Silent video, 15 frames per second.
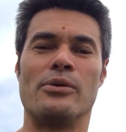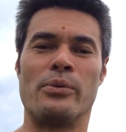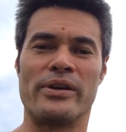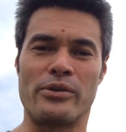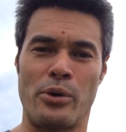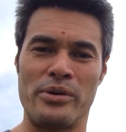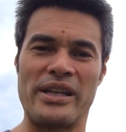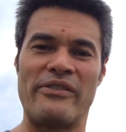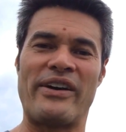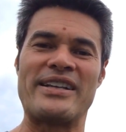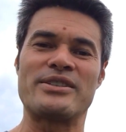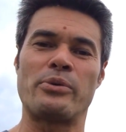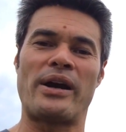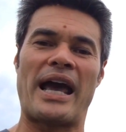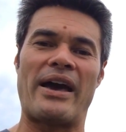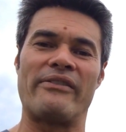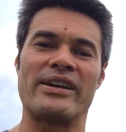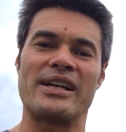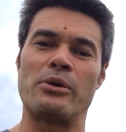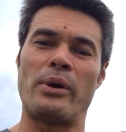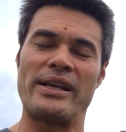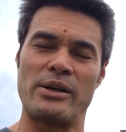with all the events we're
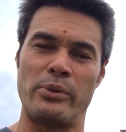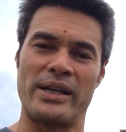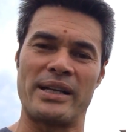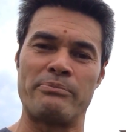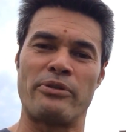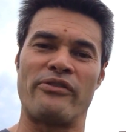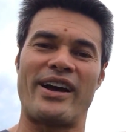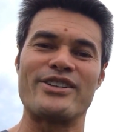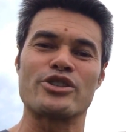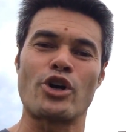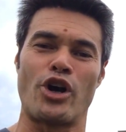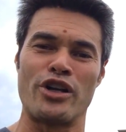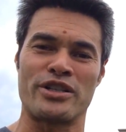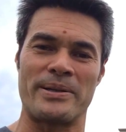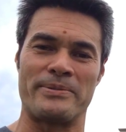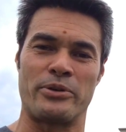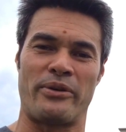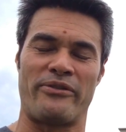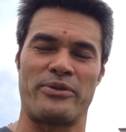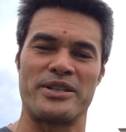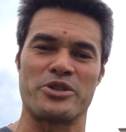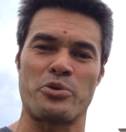having in a way that we can provide scholarships to
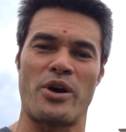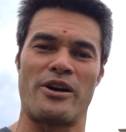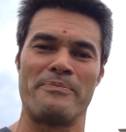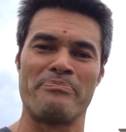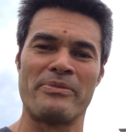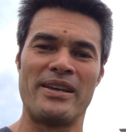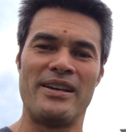everyone as well.